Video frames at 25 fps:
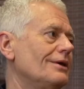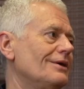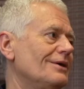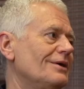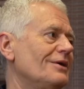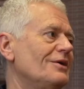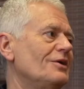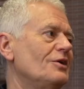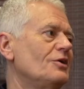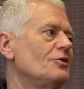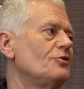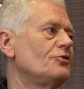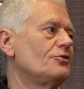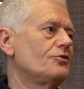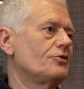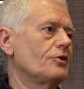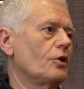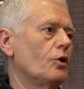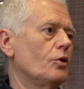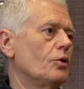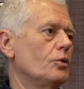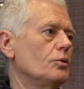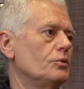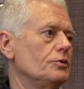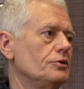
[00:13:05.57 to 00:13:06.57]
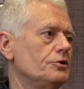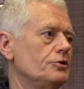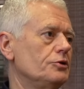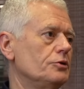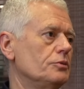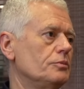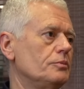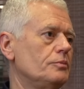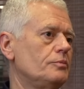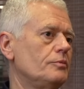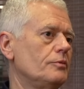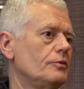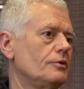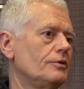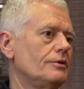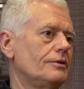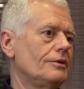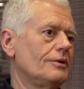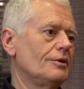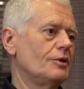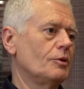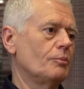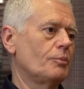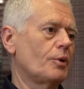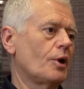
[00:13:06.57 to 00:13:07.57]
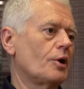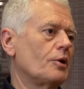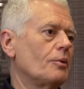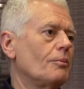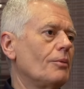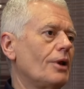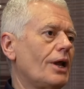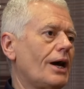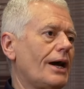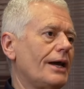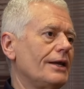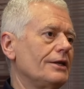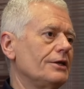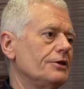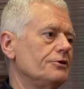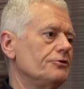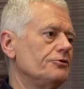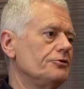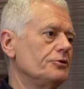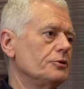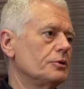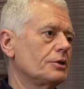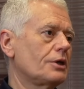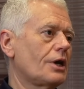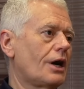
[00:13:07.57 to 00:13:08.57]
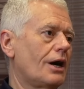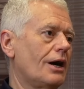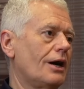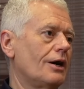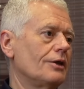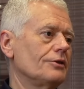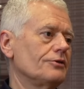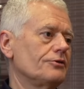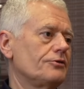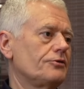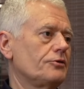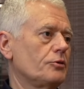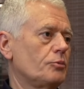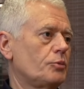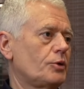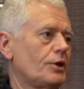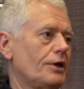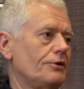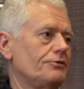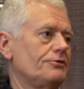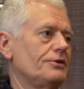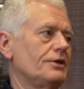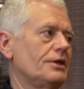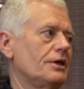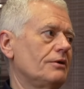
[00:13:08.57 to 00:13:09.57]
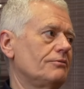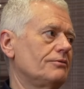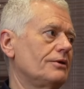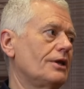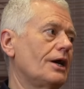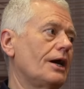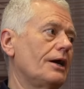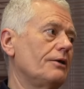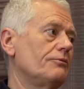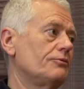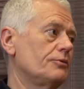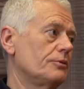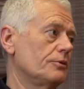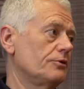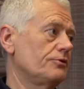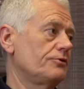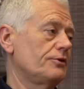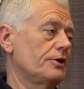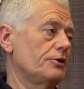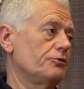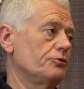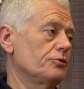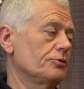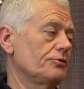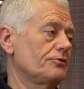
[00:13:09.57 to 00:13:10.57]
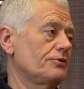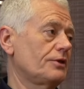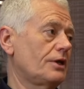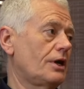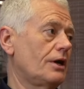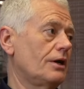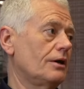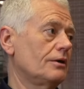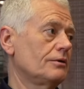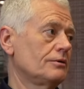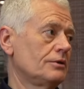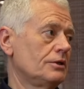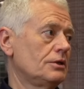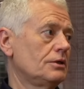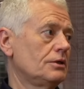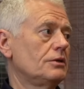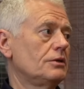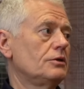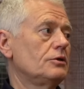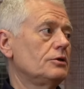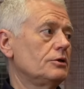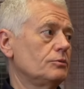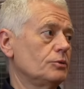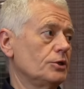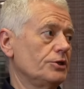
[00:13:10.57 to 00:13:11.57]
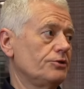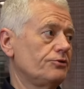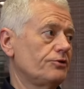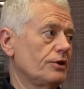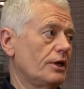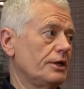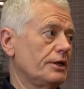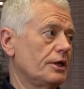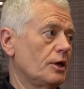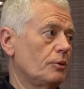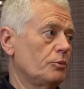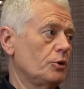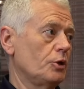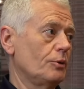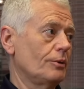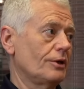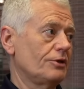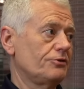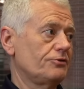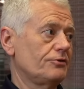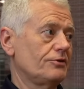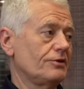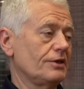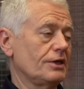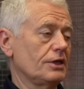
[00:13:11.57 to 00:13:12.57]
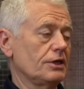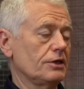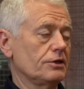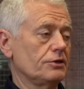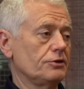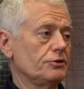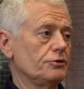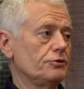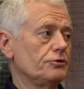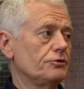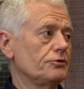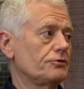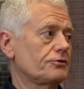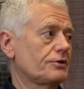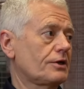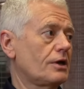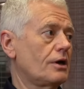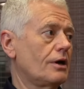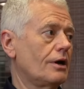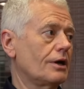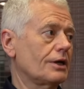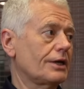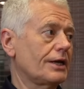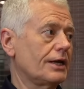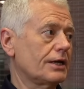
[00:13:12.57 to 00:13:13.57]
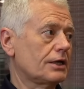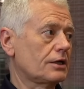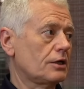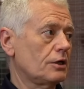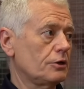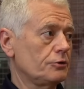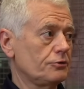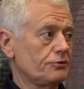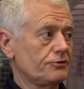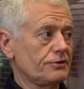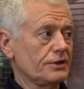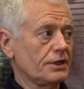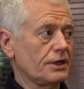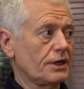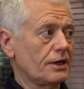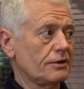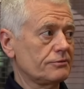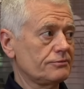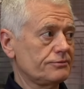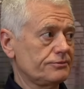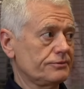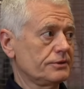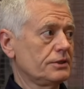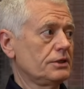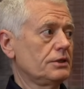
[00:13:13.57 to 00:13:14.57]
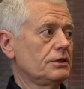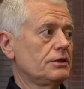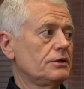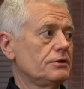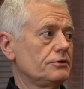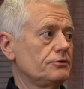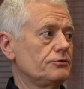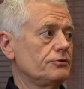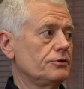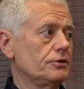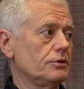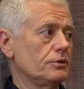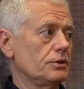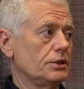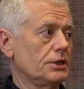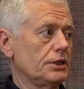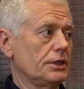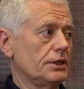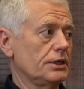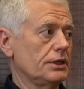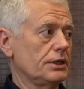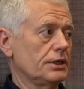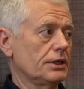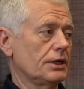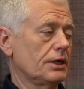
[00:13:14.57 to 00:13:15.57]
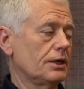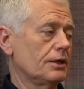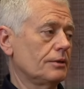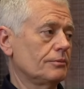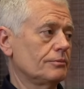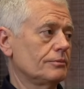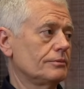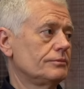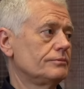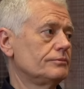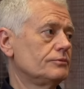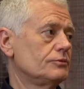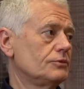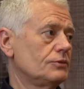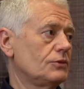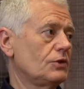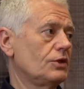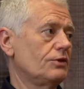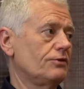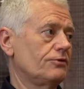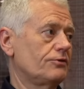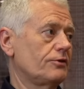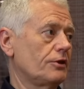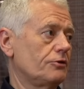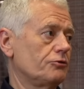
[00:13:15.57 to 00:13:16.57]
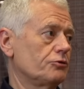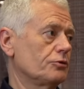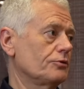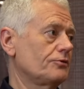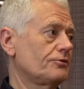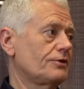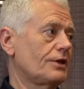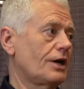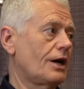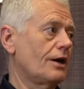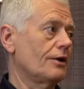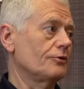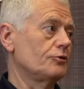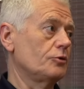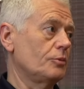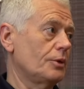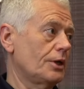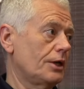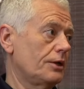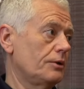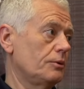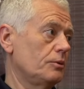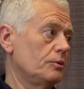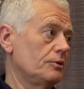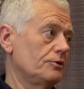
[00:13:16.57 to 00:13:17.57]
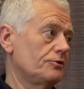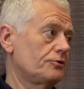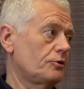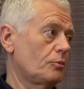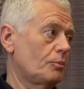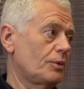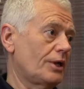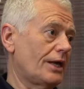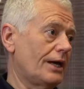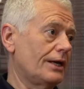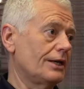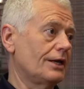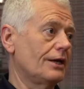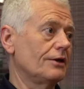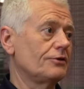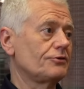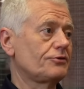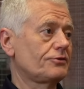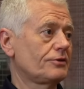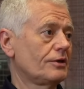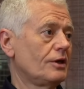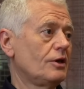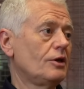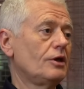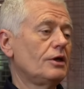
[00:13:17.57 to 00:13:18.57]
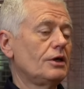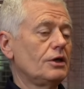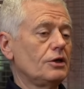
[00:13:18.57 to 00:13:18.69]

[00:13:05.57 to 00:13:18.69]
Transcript: Right. So you, the bottom line is you can't suppress enough light from the central star with mm-hmm. J W S T, and you just can't get close enough mm-hmm. to the um, central star to be able to image the planets, mm-hmm.